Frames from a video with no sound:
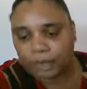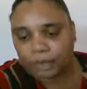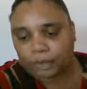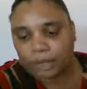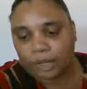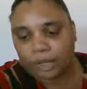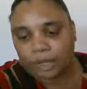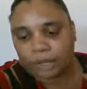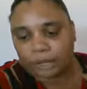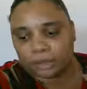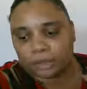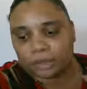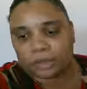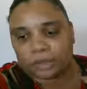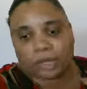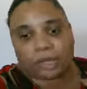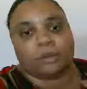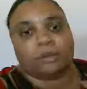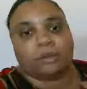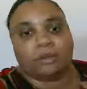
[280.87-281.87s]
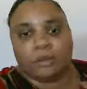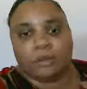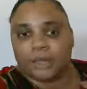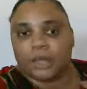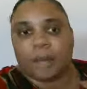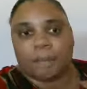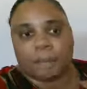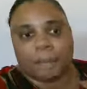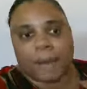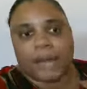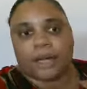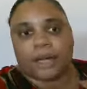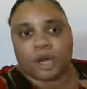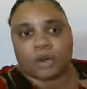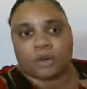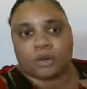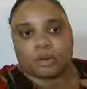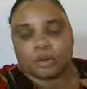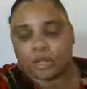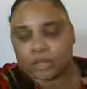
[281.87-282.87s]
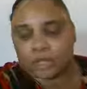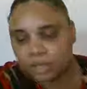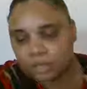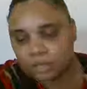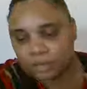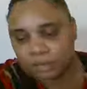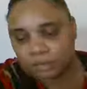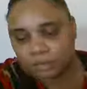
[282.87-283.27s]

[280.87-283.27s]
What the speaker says: Okay, so my notes.